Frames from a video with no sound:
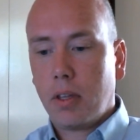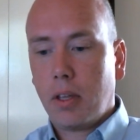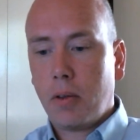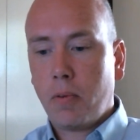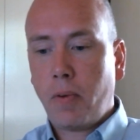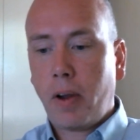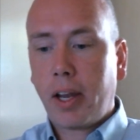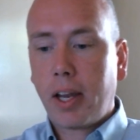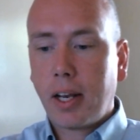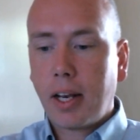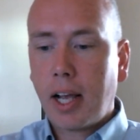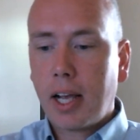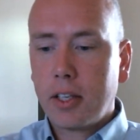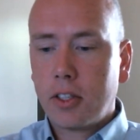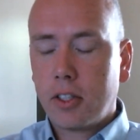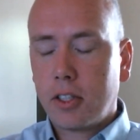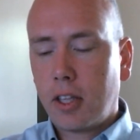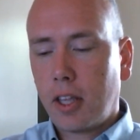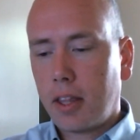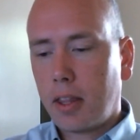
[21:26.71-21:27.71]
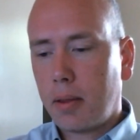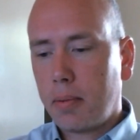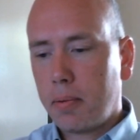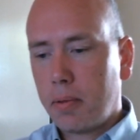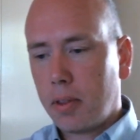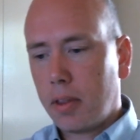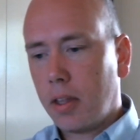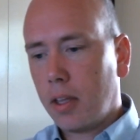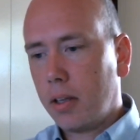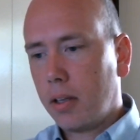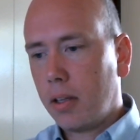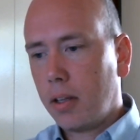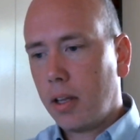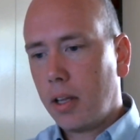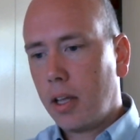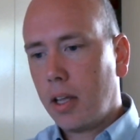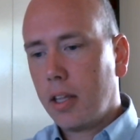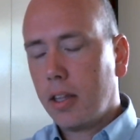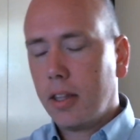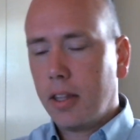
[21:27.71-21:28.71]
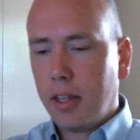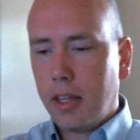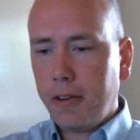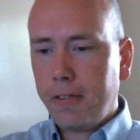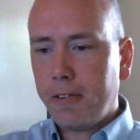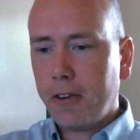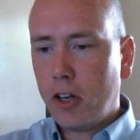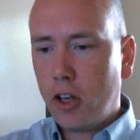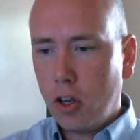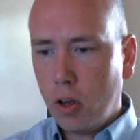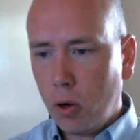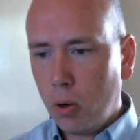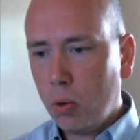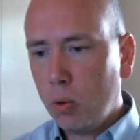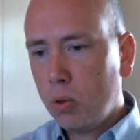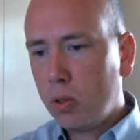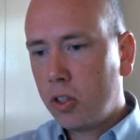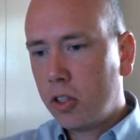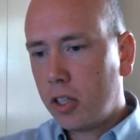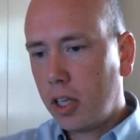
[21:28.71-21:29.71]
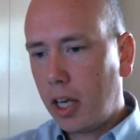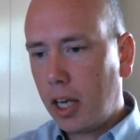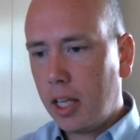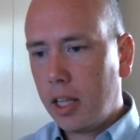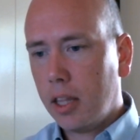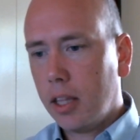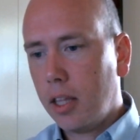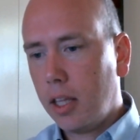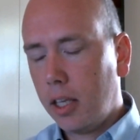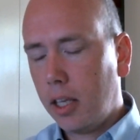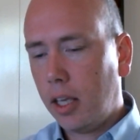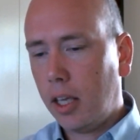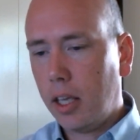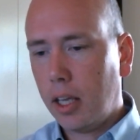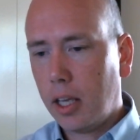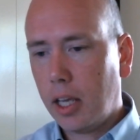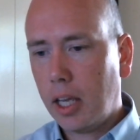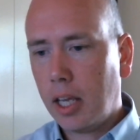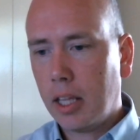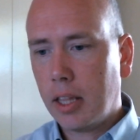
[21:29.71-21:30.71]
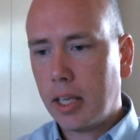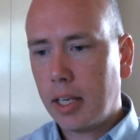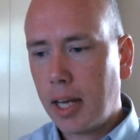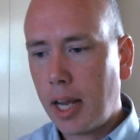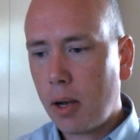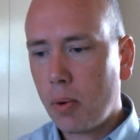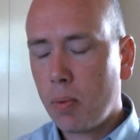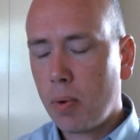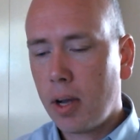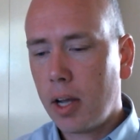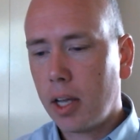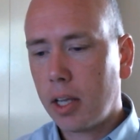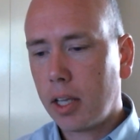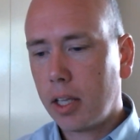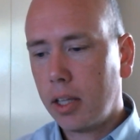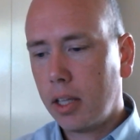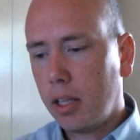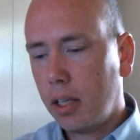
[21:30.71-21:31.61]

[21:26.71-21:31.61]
recognizes that different nodes in the network